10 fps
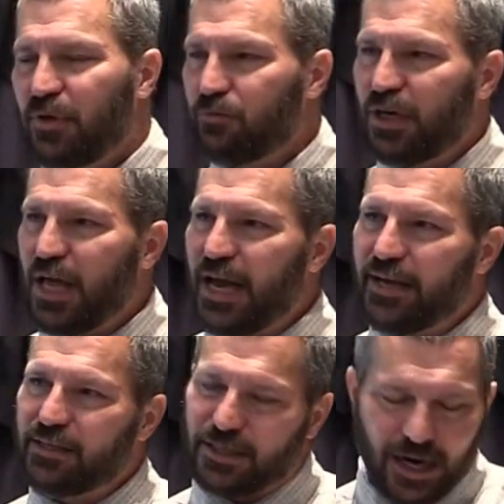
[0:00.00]

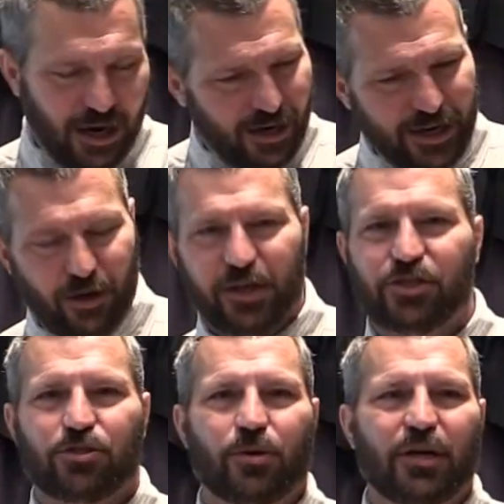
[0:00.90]
relying entirely on
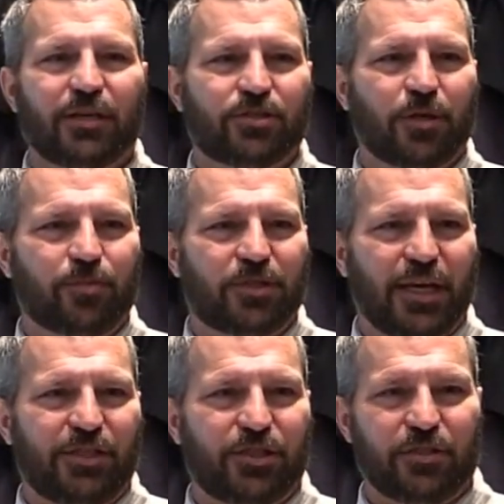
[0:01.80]
historic
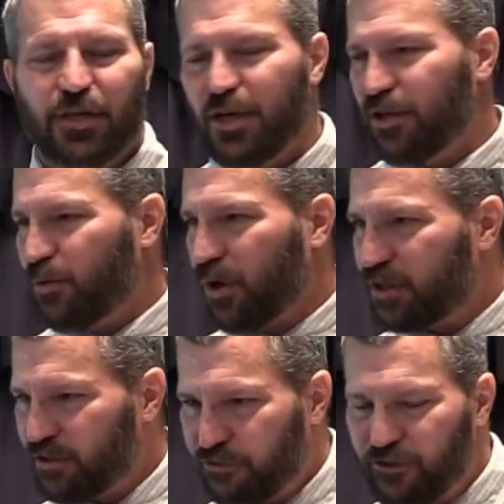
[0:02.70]
interpretation. The
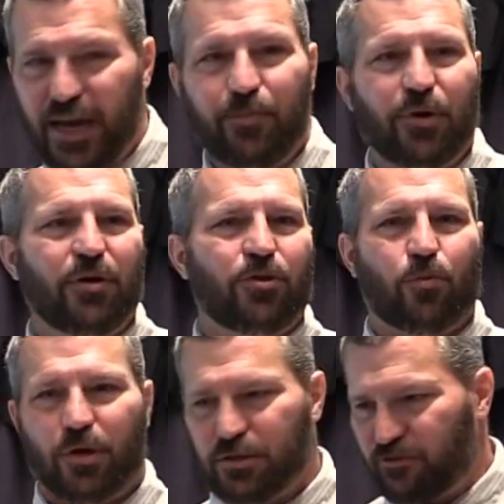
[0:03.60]
works of Faber, the
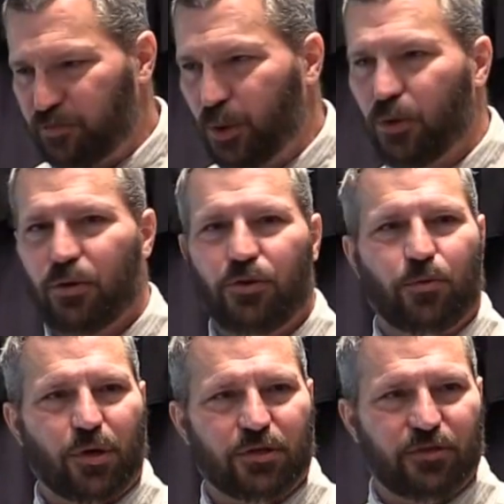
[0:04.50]
works of Poole, the
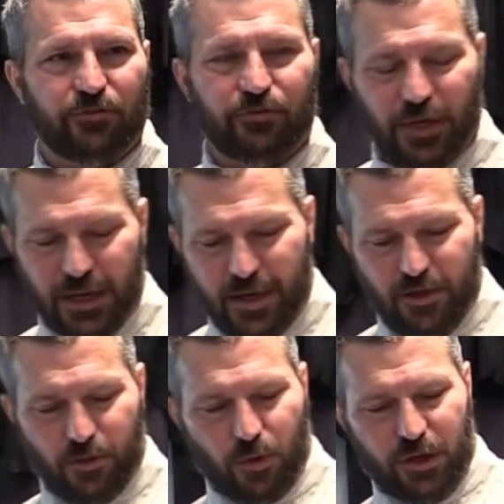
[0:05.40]
works
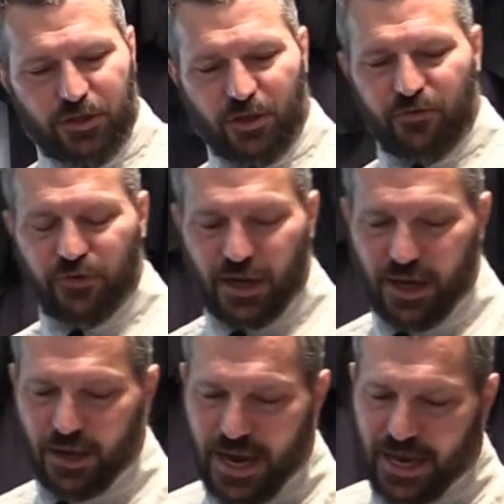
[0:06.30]
of
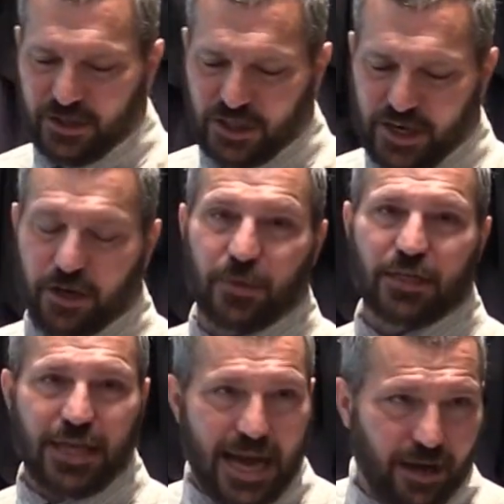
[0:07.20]
Alexander
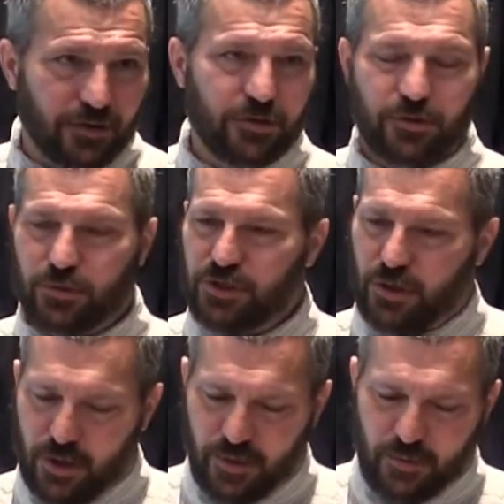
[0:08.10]
MacLeod, who was an
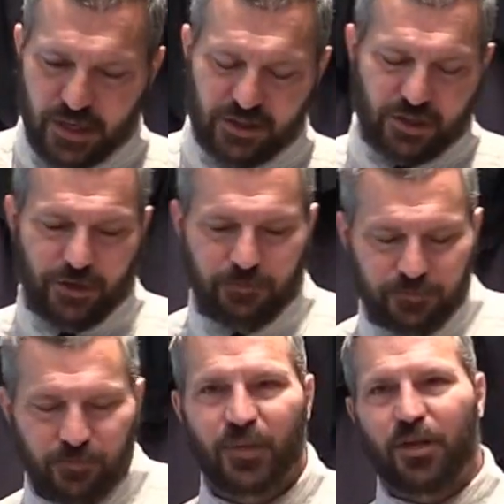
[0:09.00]
RP minister.
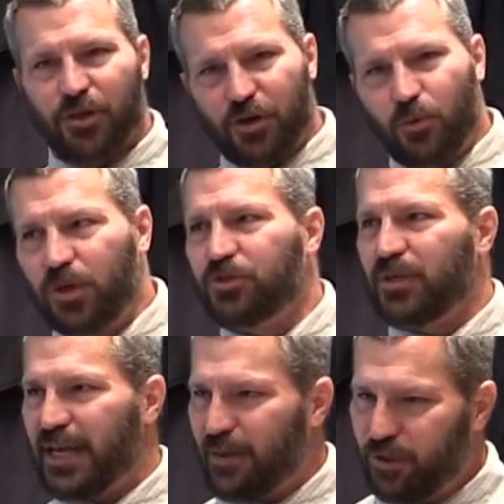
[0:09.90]
They're the ones who
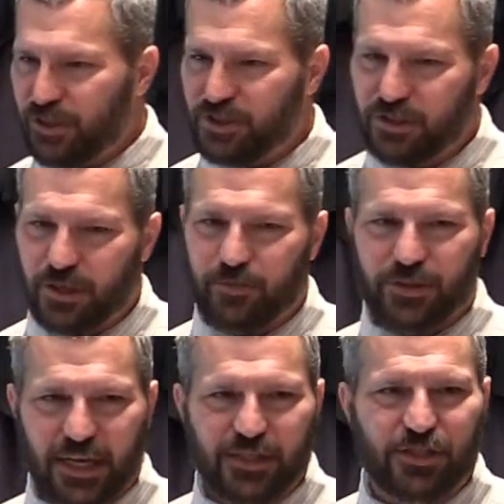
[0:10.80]
came with this
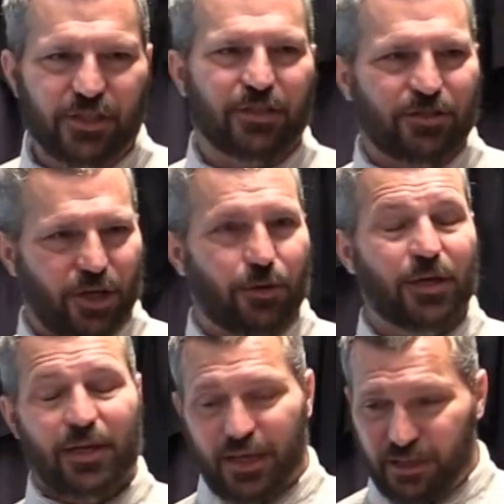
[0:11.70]
interpretation, and so
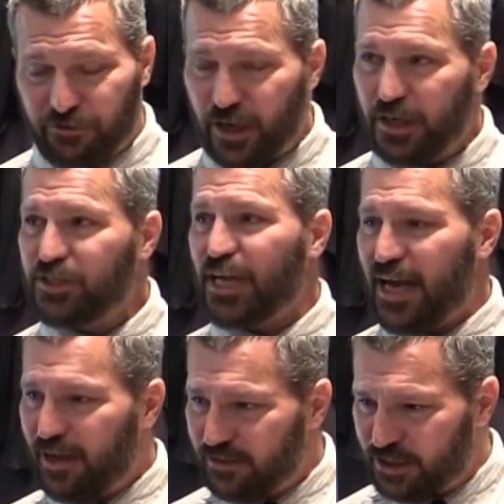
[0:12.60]
it's very
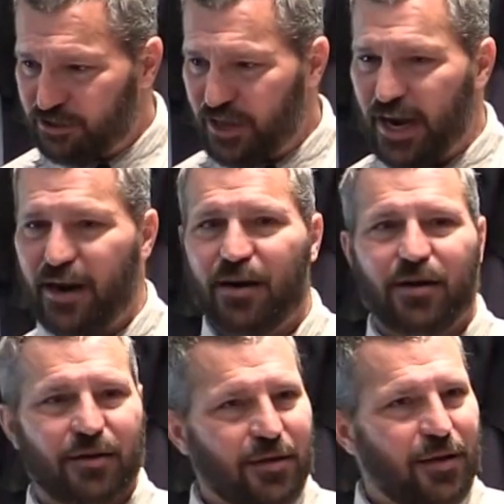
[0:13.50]
sound, it's
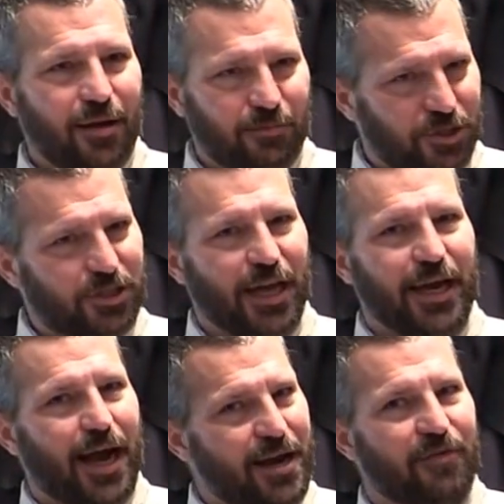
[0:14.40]
there. I'm just
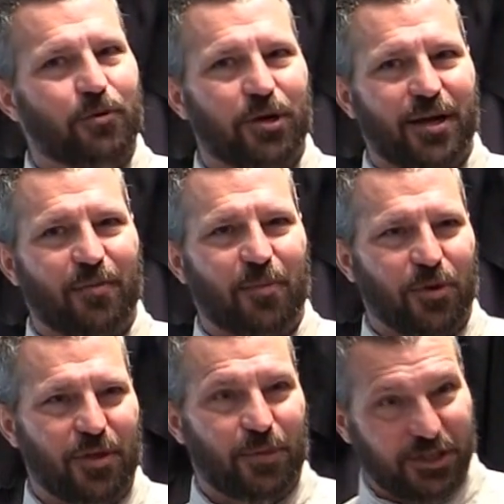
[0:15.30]
saying I never would have come up
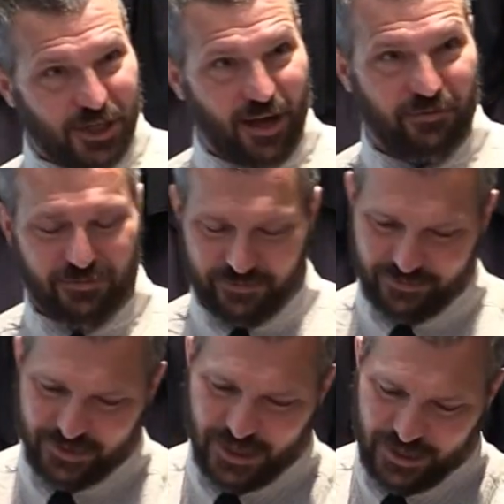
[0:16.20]
with it myself.
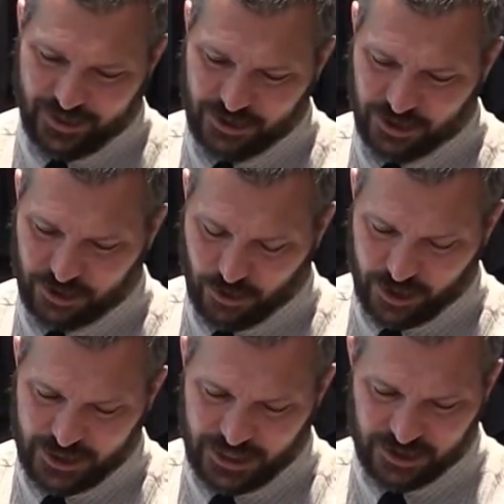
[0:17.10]
It's
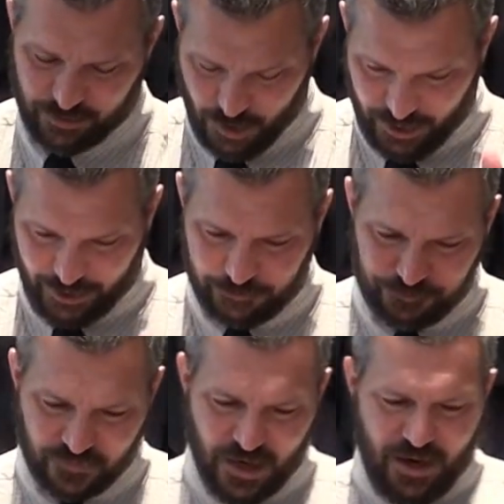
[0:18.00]
historic testimony.
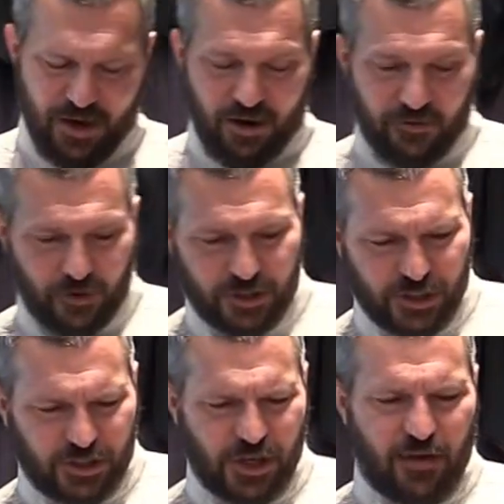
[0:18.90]

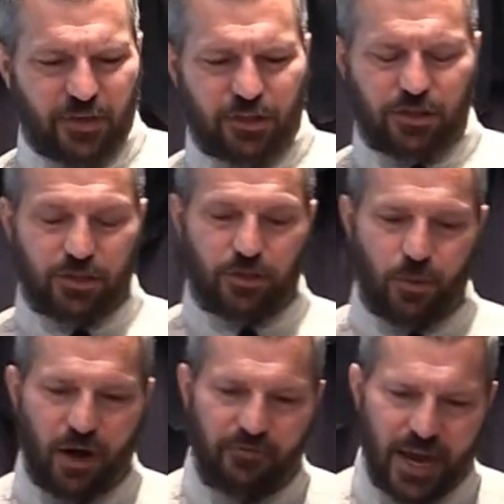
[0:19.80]
Verses 7 to
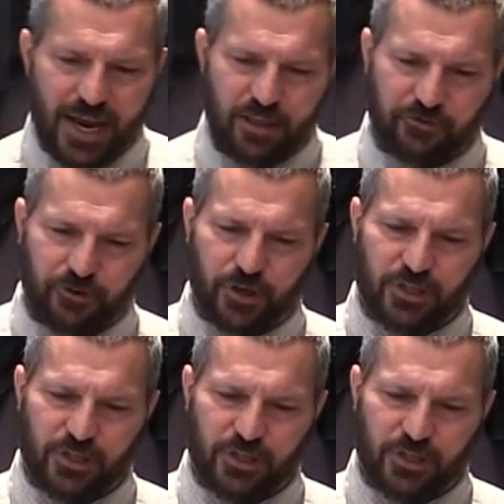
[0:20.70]
12a,